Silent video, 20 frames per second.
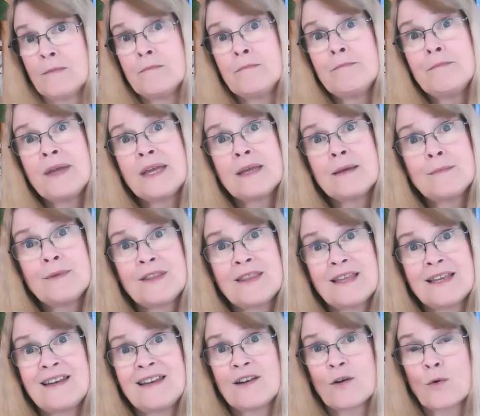maybe
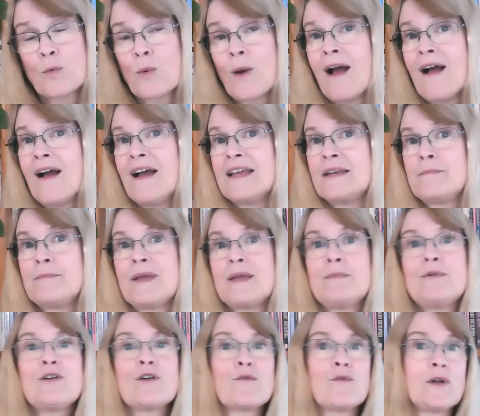they need a ride,
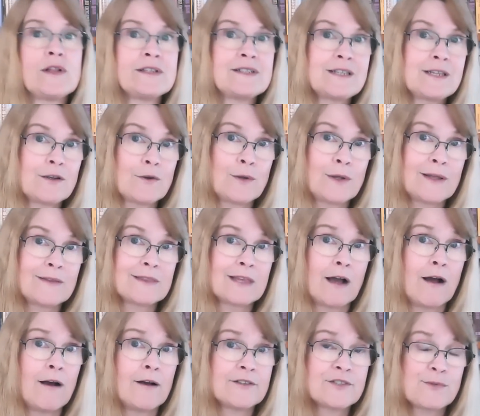maybe you're volunteering at
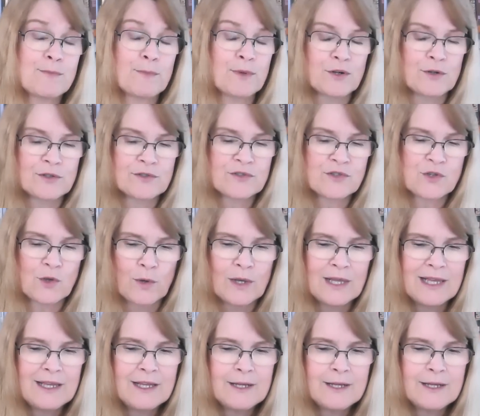the hospital. So